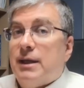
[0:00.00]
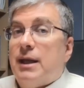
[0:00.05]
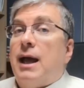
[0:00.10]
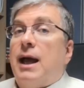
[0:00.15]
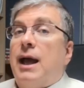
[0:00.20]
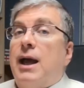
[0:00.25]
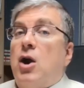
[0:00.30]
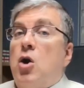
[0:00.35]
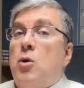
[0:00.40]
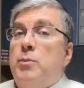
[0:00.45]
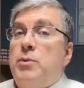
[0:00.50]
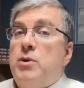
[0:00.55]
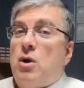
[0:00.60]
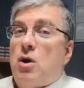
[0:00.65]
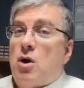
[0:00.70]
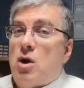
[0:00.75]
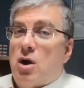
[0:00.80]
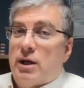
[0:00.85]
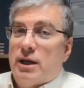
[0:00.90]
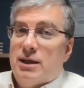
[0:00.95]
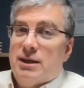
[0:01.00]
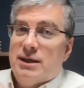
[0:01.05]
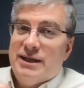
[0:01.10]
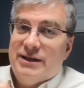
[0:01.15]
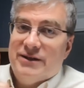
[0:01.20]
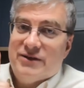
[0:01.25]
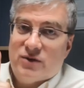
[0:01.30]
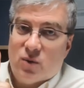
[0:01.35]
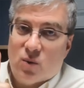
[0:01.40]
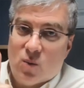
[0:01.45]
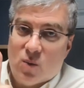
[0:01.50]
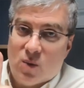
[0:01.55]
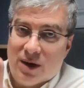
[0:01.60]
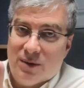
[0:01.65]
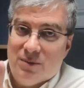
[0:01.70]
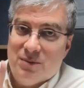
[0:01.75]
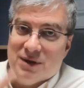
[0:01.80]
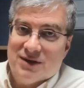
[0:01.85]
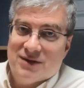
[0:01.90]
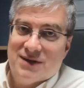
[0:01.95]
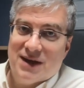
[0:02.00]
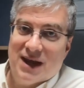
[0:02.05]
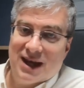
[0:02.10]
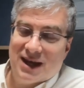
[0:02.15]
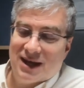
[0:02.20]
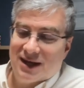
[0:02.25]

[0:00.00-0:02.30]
I hope you caught at least one mistake.